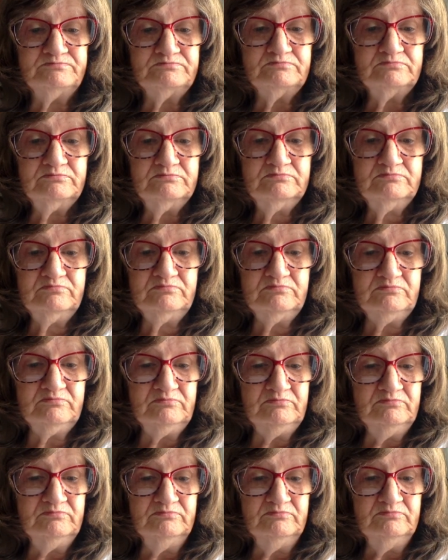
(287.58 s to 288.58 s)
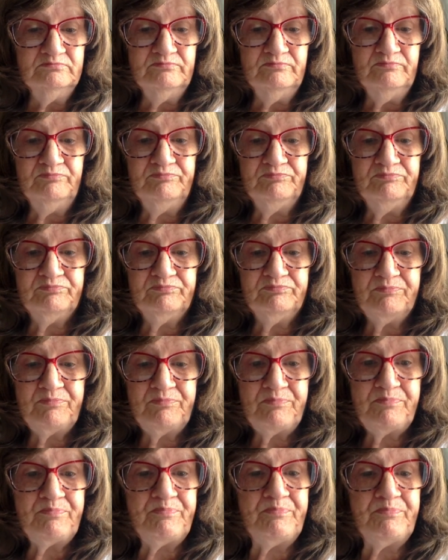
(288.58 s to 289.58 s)

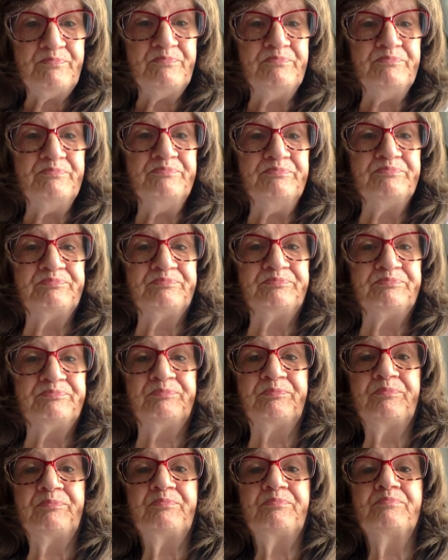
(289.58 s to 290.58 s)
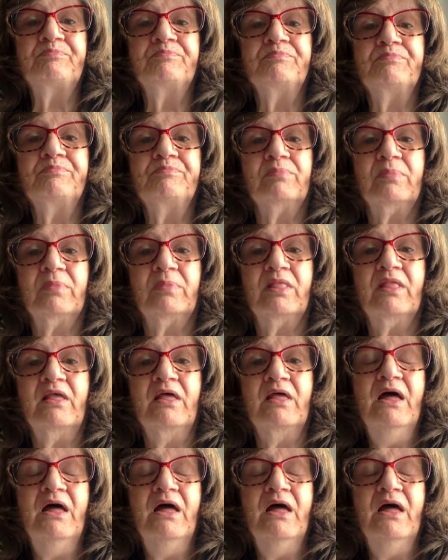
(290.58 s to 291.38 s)
(no one is talking)